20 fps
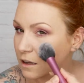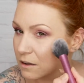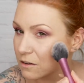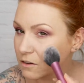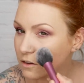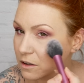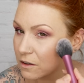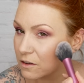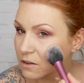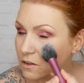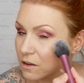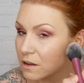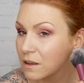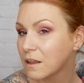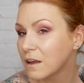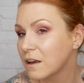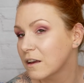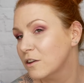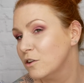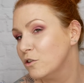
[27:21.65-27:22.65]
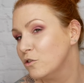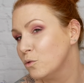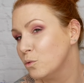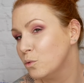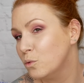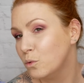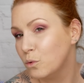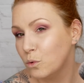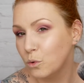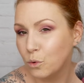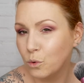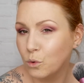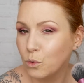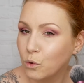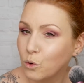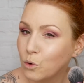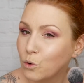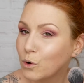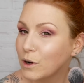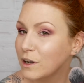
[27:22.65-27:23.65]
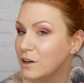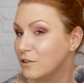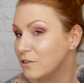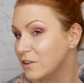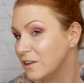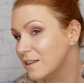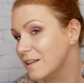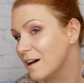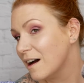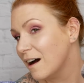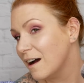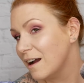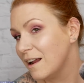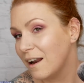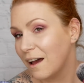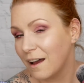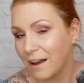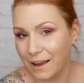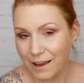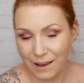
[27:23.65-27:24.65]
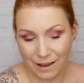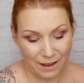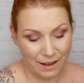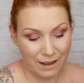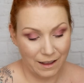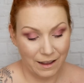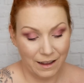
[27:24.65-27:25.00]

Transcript: Because you can see there, can you see the highlight?